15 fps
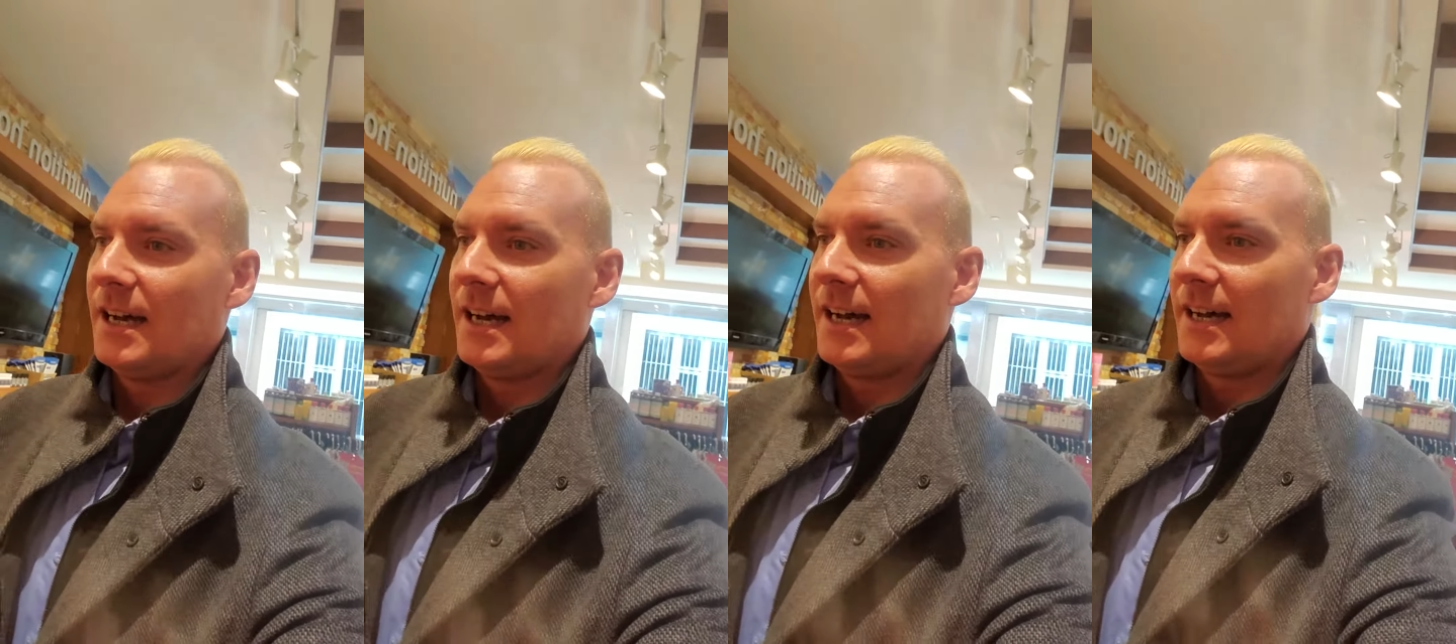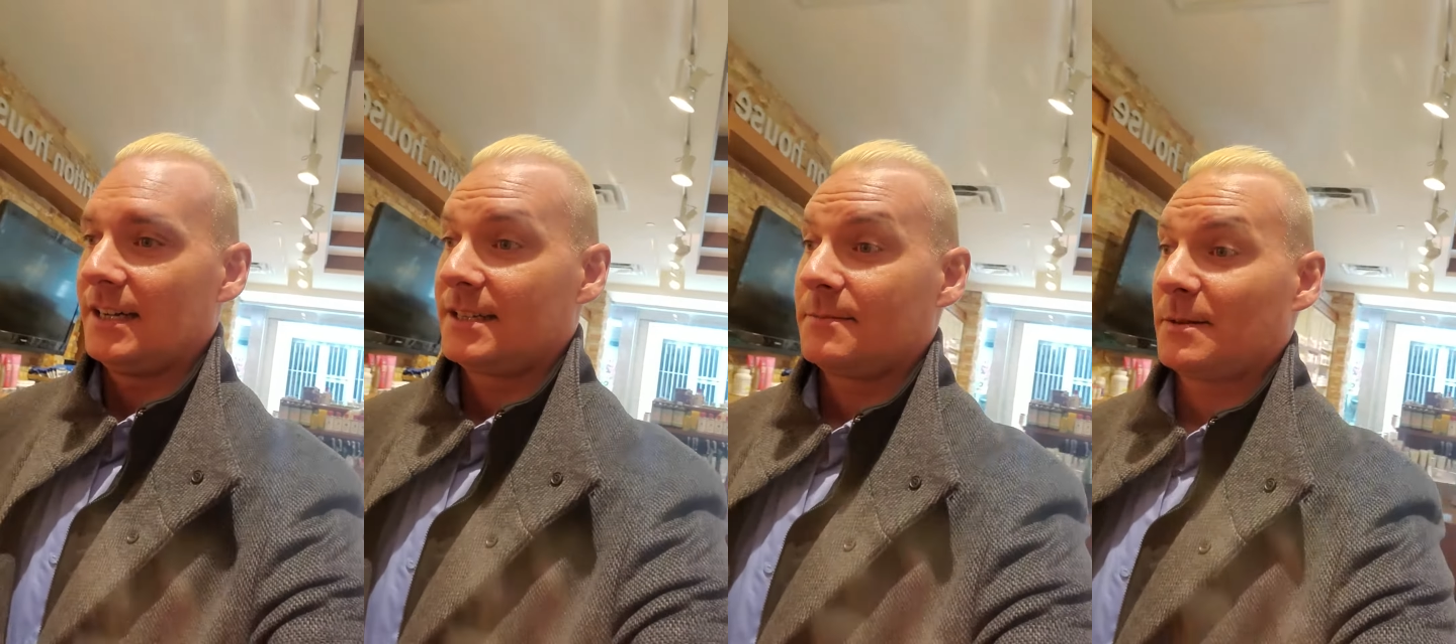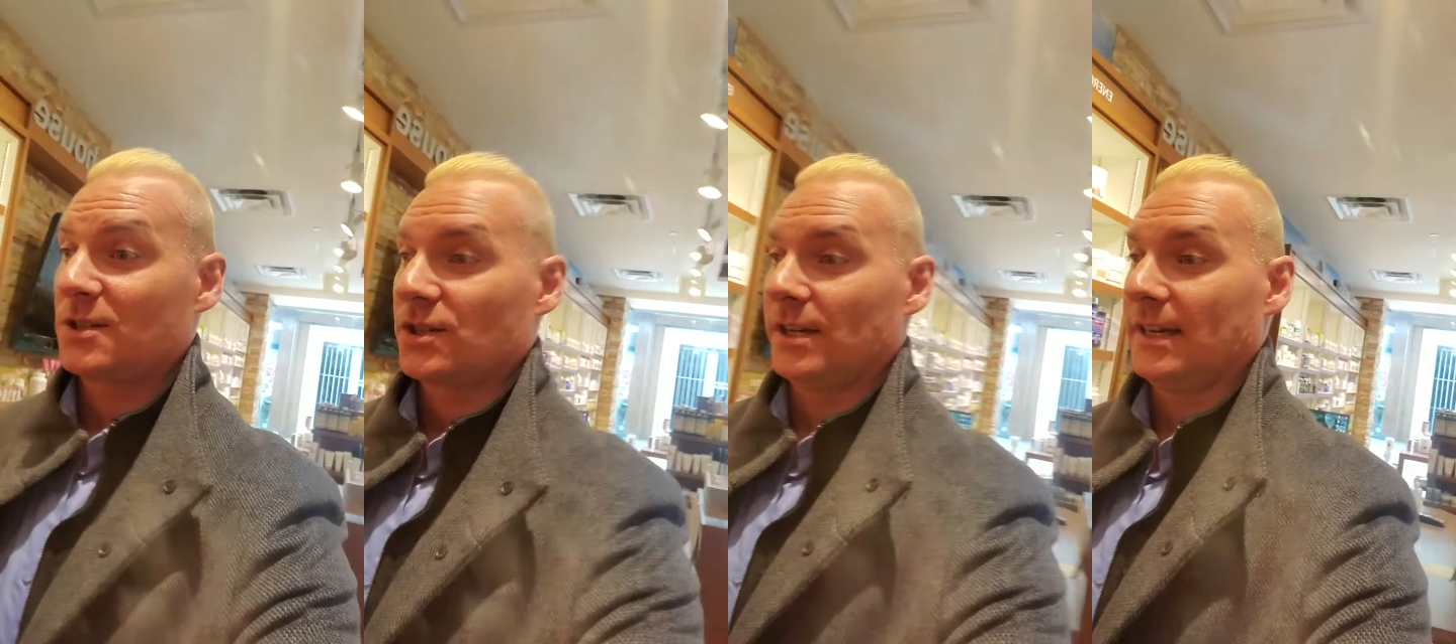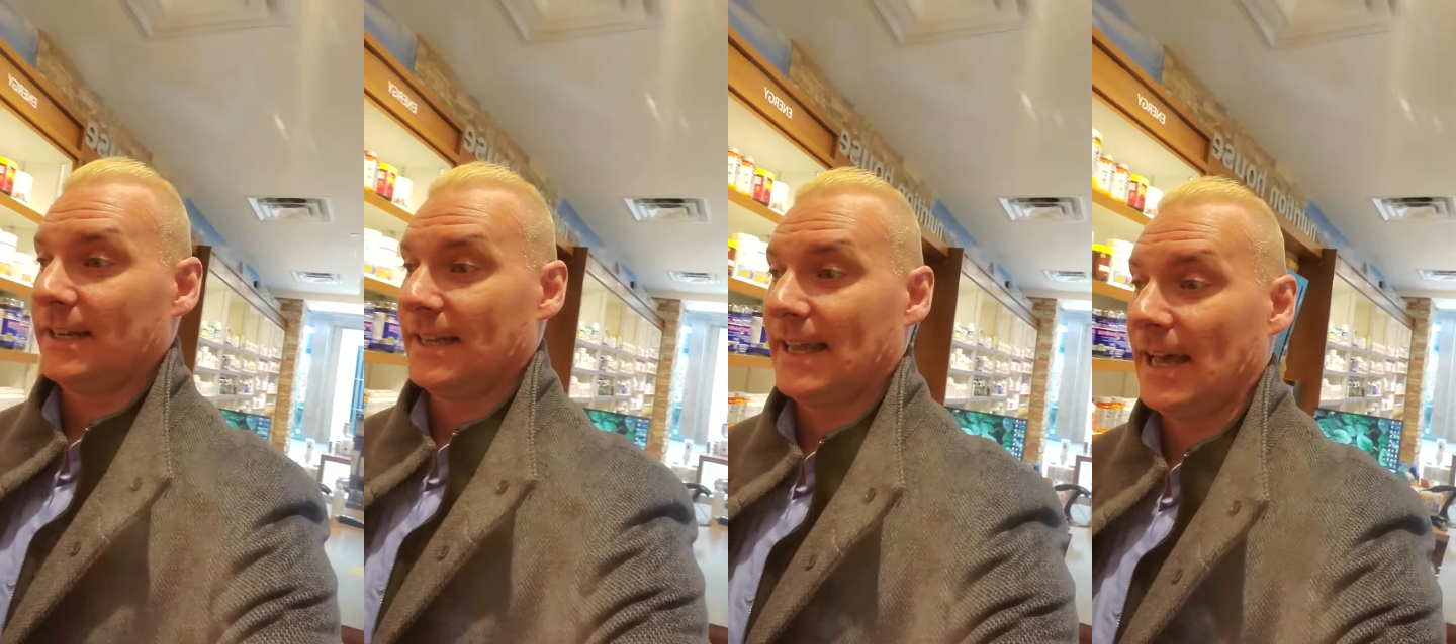uh, especially
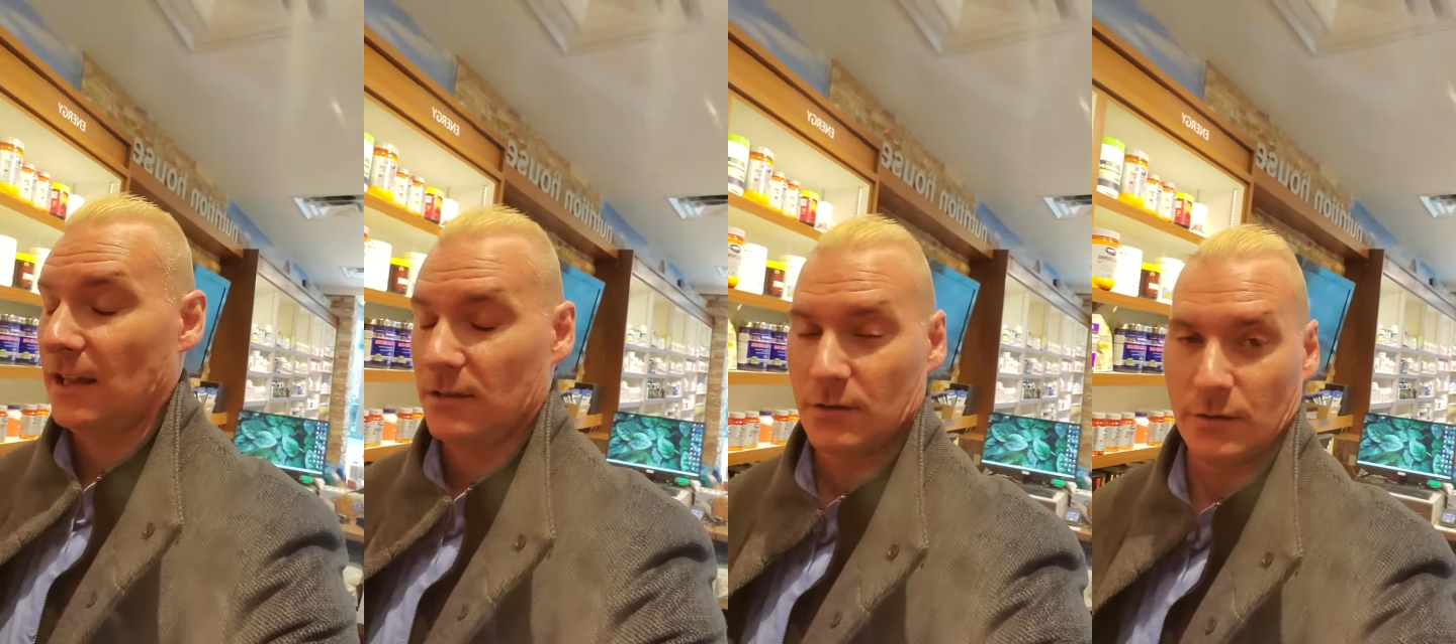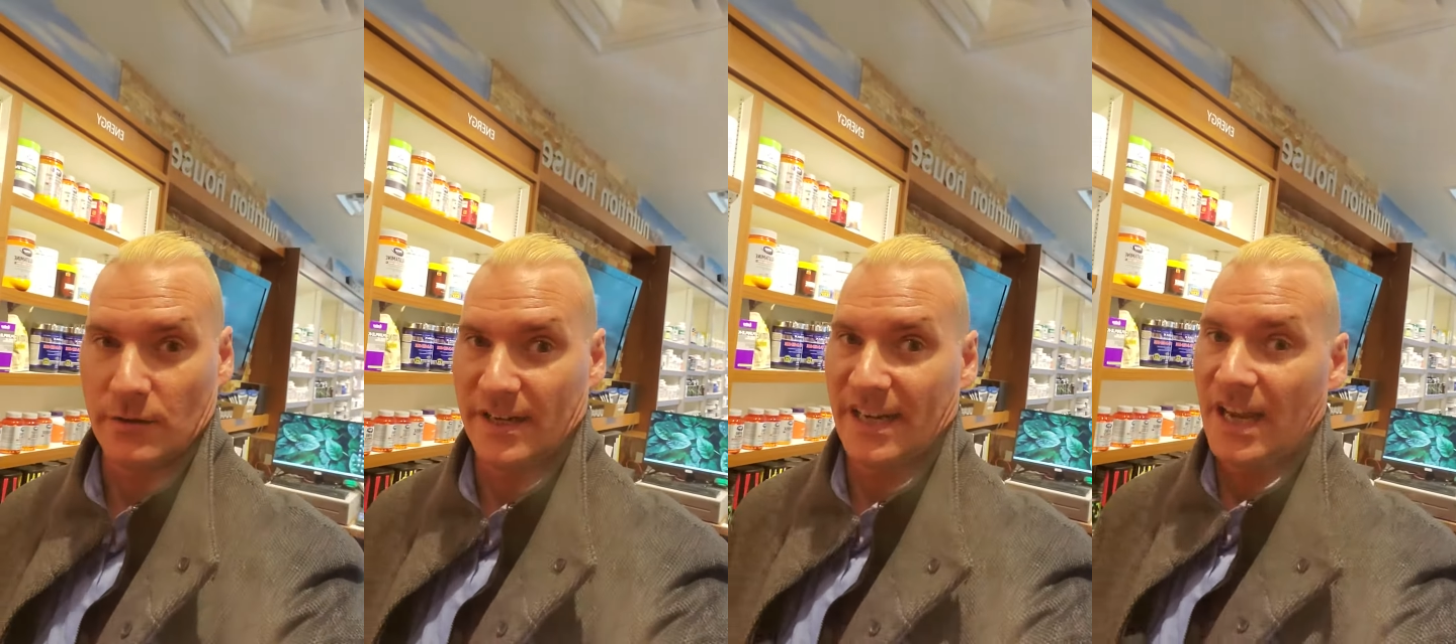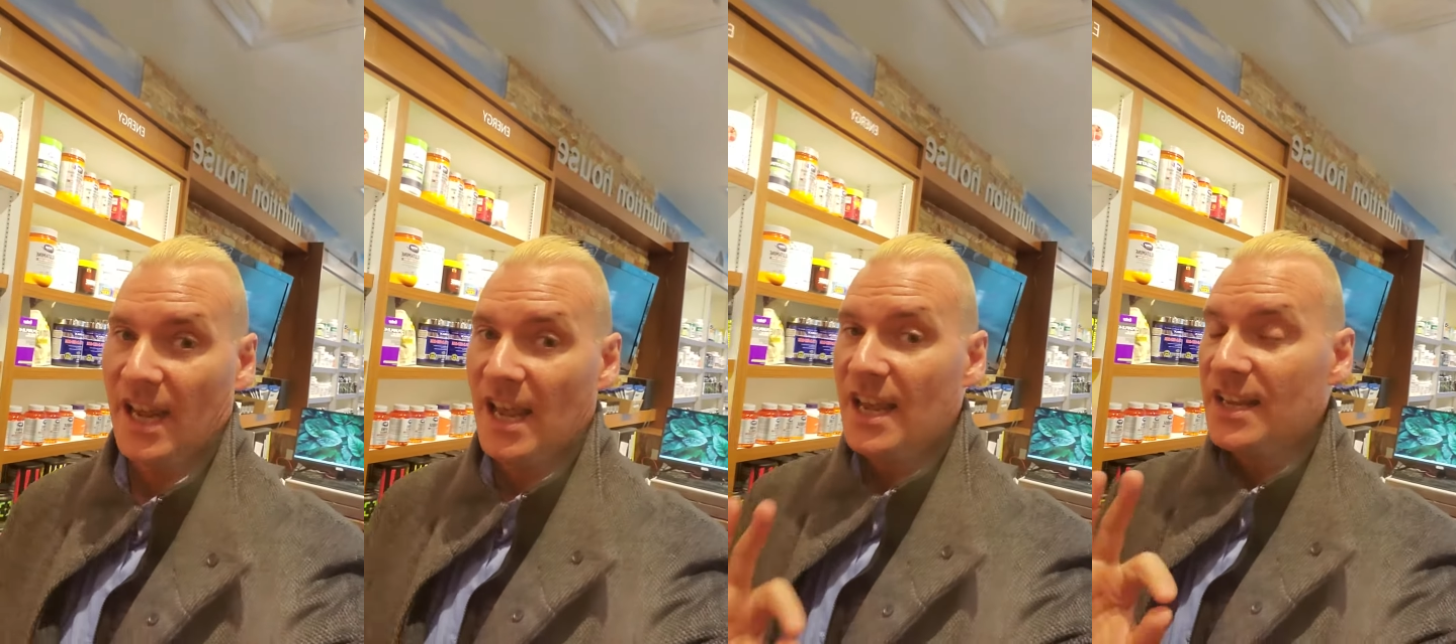in Calgary.